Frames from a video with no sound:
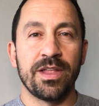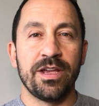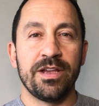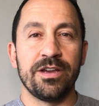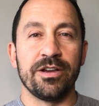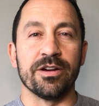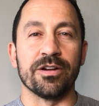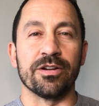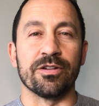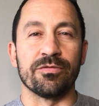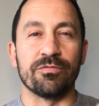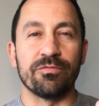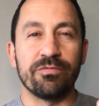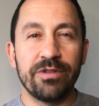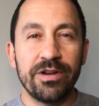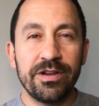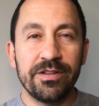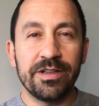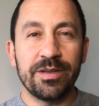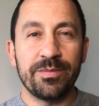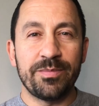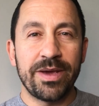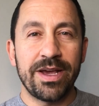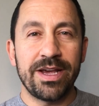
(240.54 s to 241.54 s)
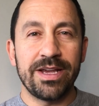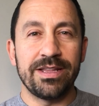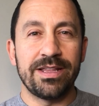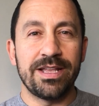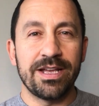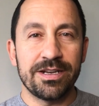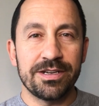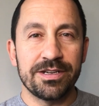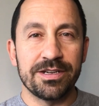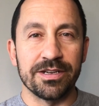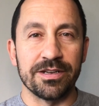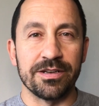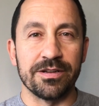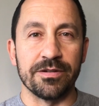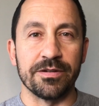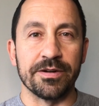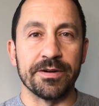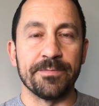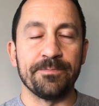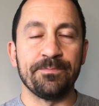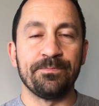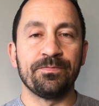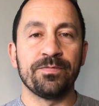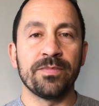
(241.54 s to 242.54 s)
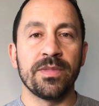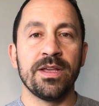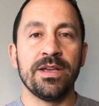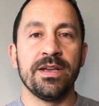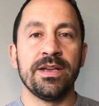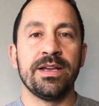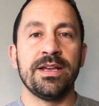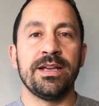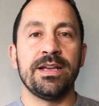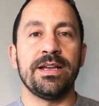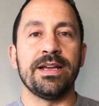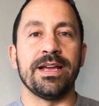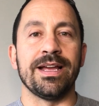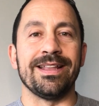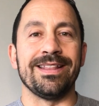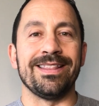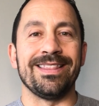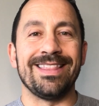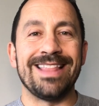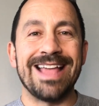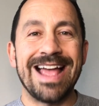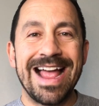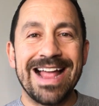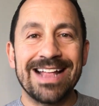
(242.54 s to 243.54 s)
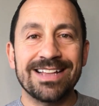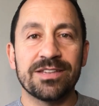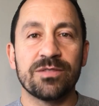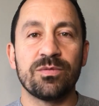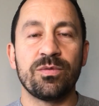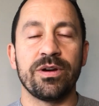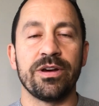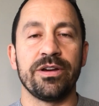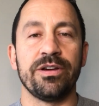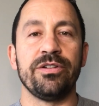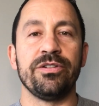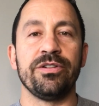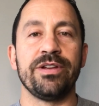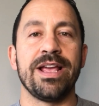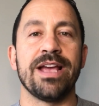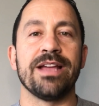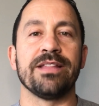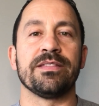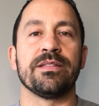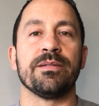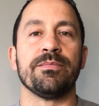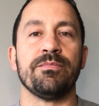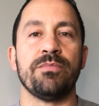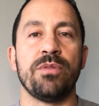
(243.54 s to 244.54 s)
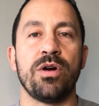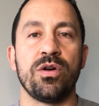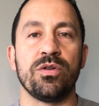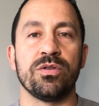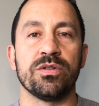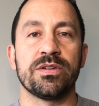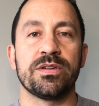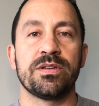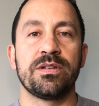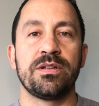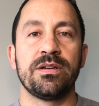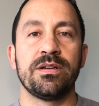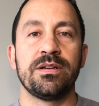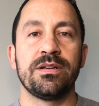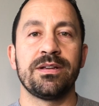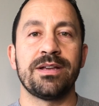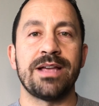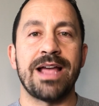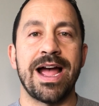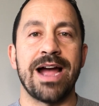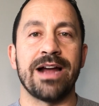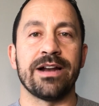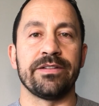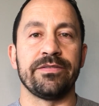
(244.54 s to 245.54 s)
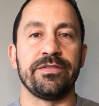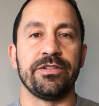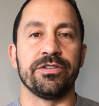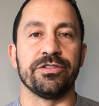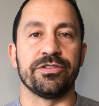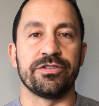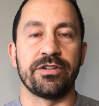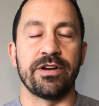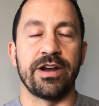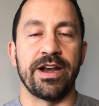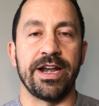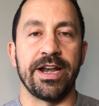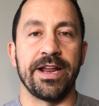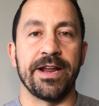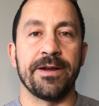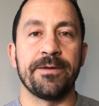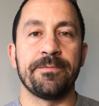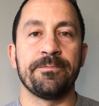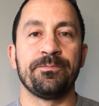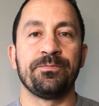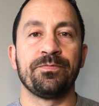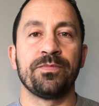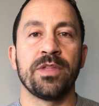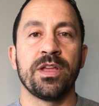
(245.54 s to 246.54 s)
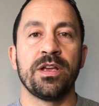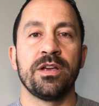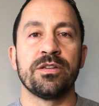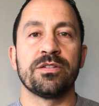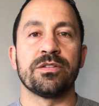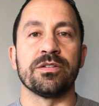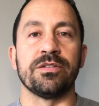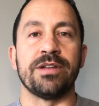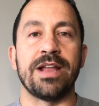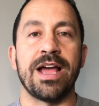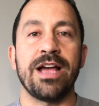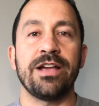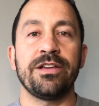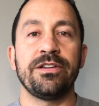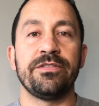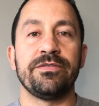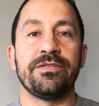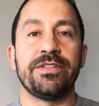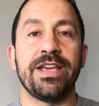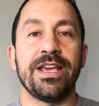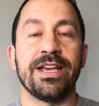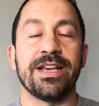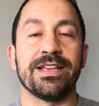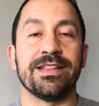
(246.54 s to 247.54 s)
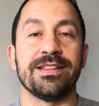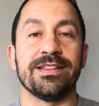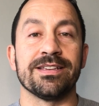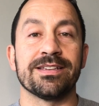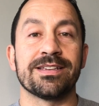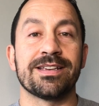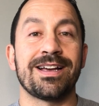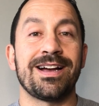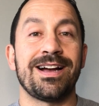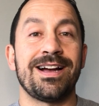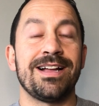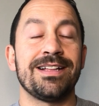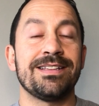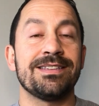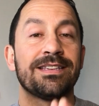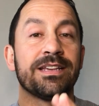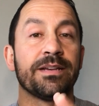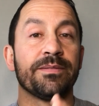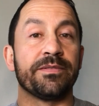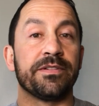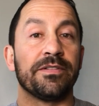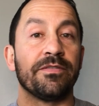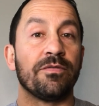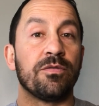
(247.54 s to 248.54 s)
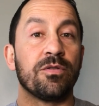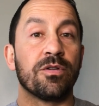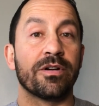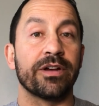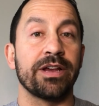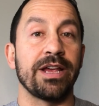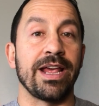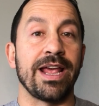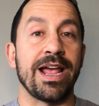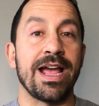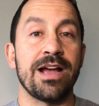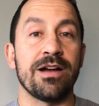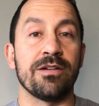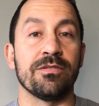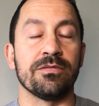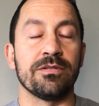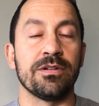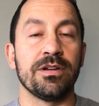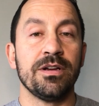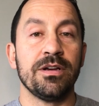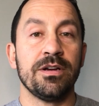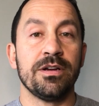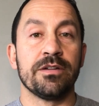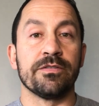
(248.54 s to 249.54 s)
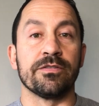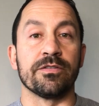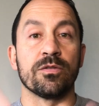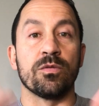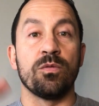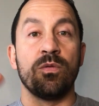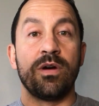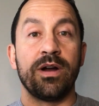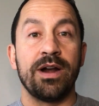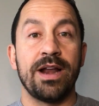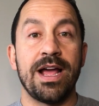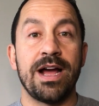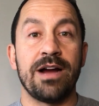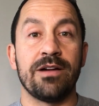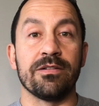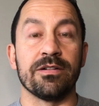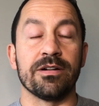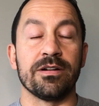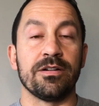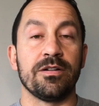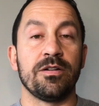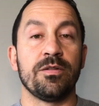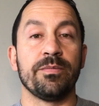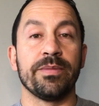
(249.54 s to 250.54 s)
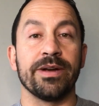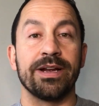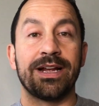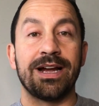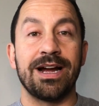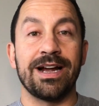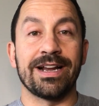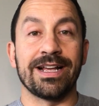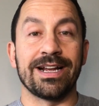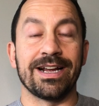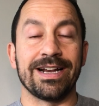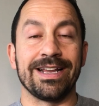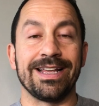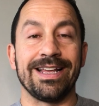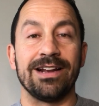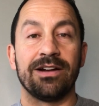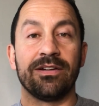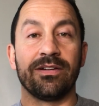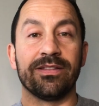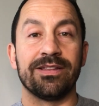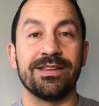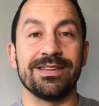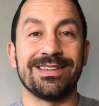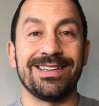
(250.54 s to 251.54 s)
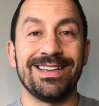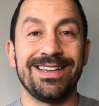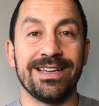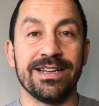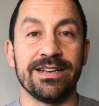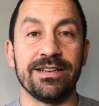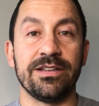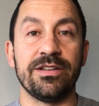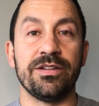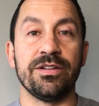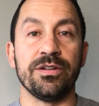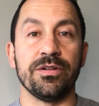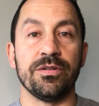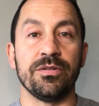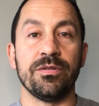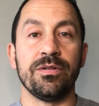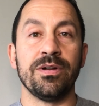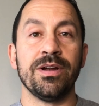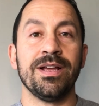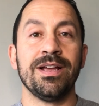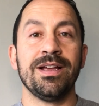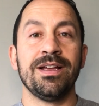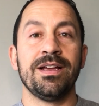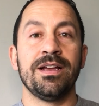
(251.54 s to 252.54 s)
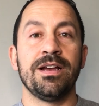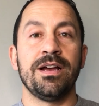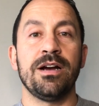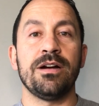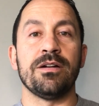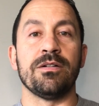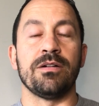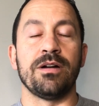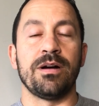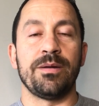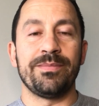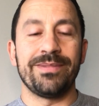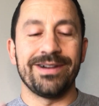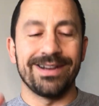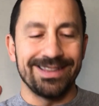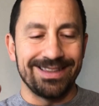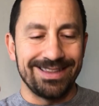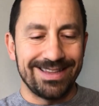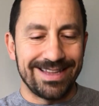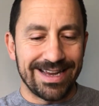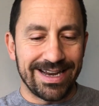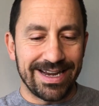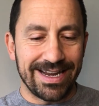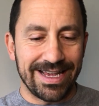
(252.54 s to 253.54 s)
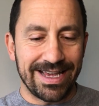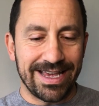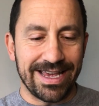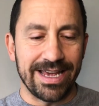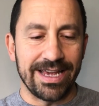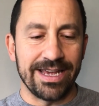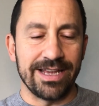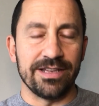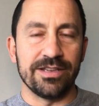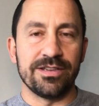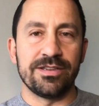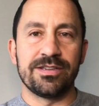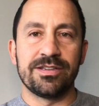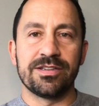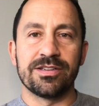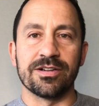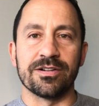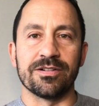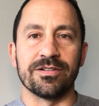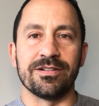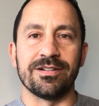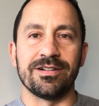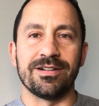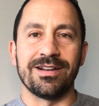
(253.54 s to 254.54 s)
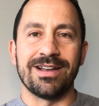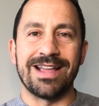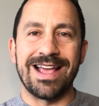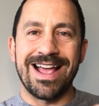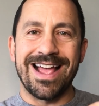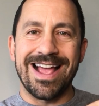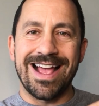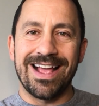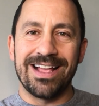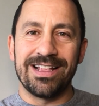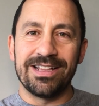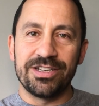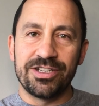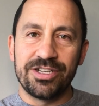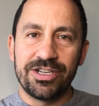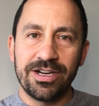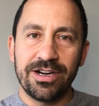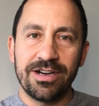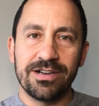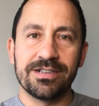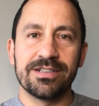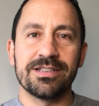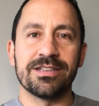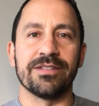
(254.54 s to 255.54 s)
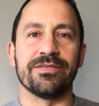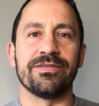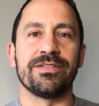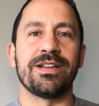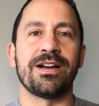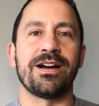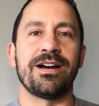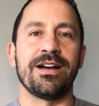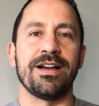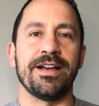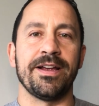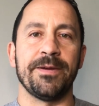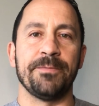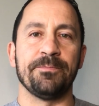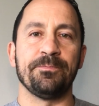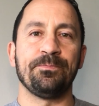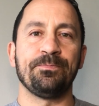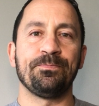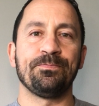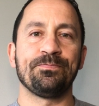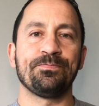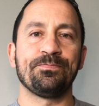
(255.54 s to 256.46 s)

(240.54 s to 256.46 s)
You're going to really pay attention to it, and that's where you get the most out of your training. So now you've taken this concept of working out for 1 hour and, oh my God, I got to get all this in, to, oh, I'm going to dedicate certain chunks of time